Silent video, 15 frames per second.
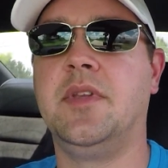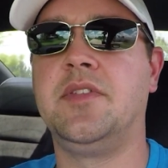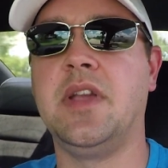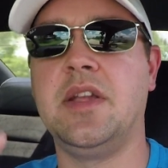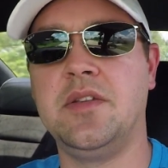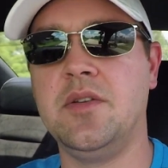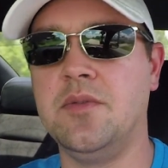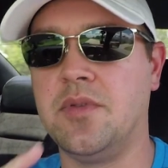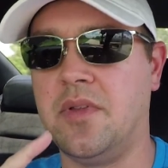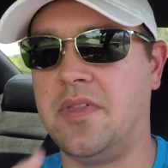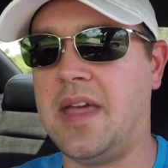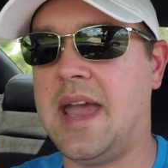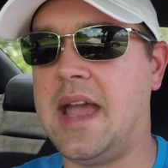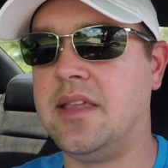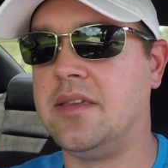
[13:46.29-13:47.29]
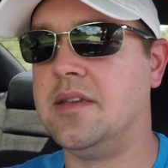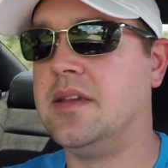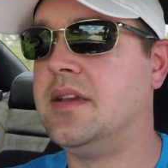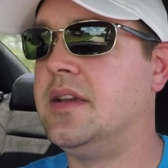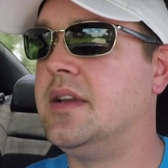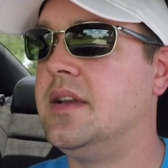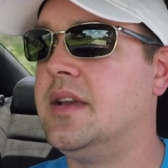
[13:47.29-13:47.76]
stay tuned for that,
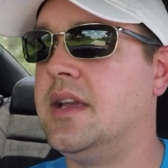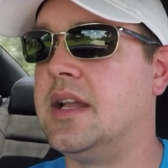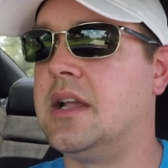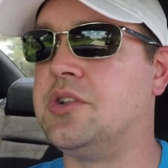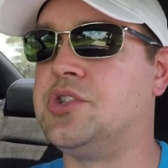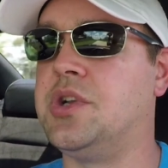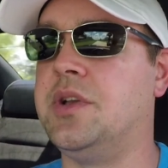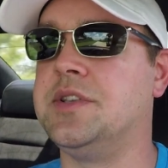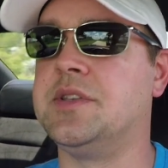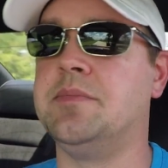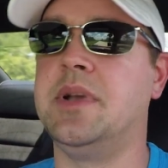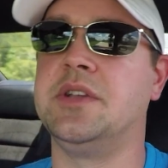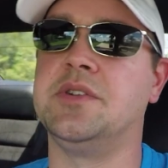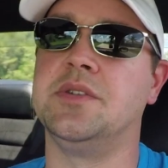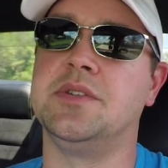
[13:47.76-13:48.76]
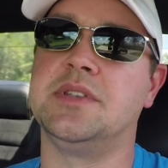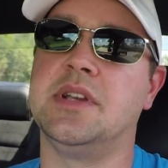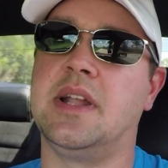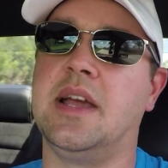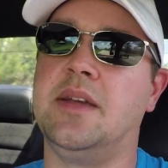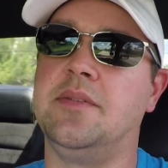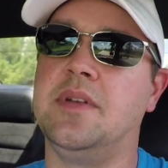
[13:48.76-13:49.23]
and I'll show you some pictures
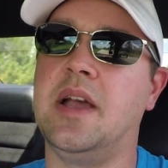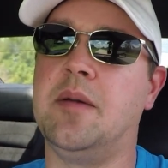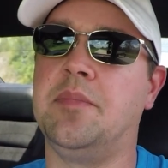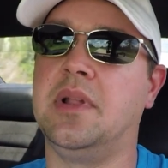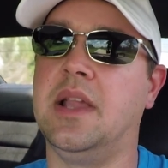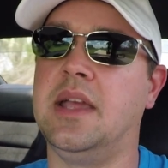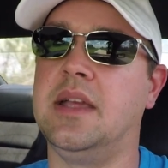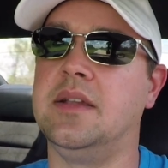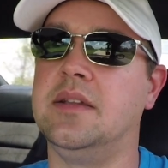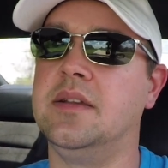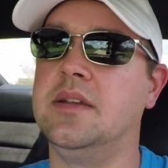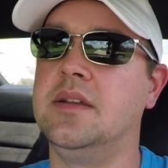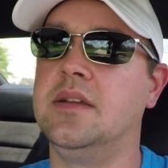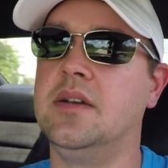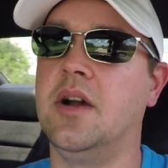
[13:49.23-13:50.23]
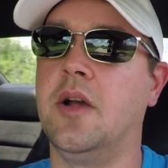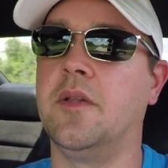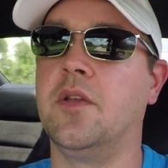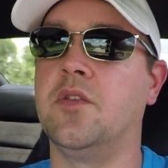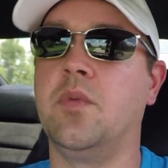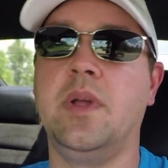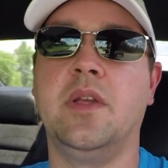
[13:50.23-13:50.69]
that I've got planned on
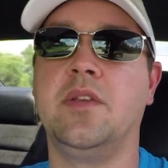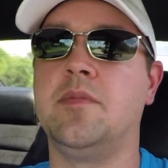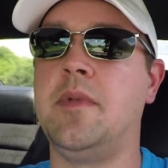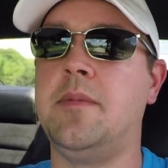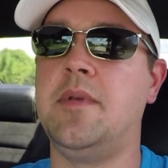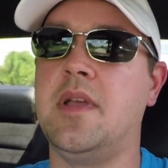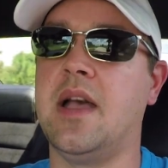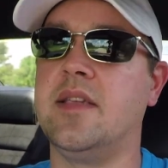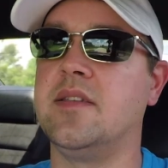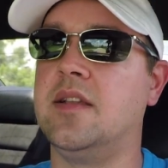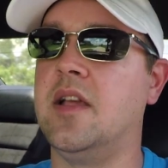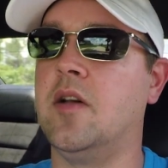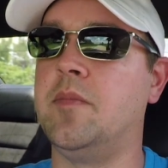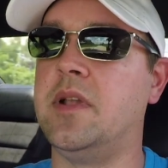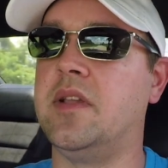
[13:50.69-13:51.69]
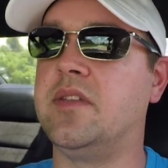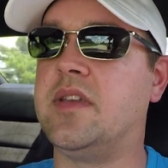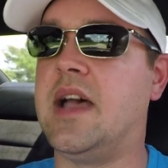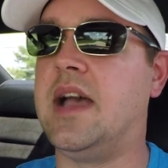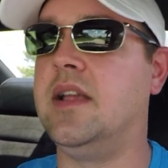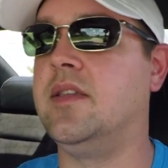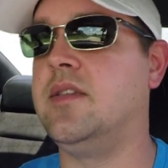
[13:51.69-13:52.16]
those wheels. Maybe you guys can help me
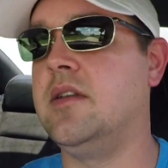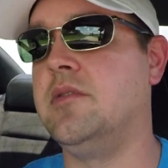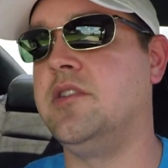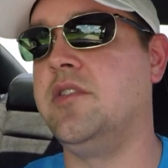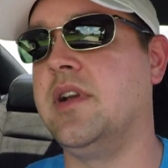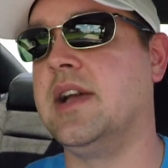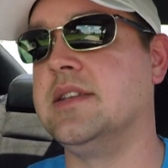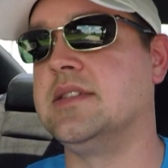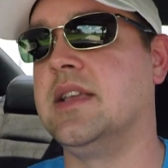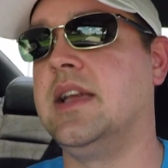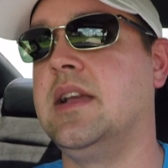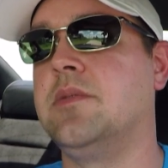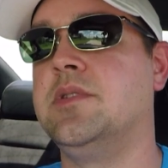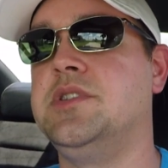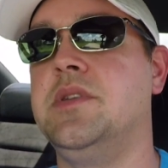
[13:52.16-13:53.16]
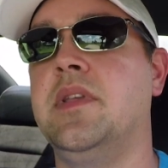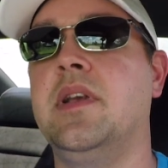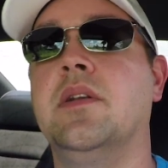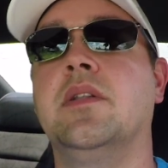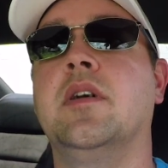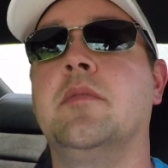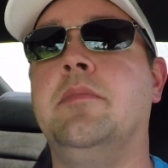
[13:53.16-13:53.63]
decide, see what you guys like, what you
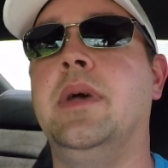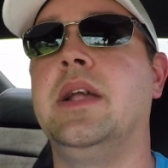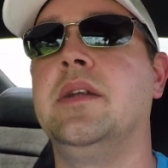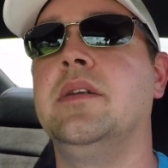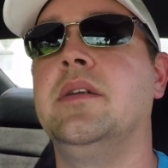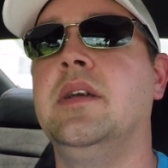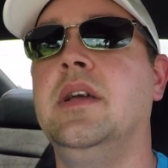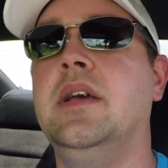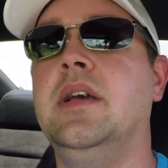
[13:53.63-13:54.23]
think will look better.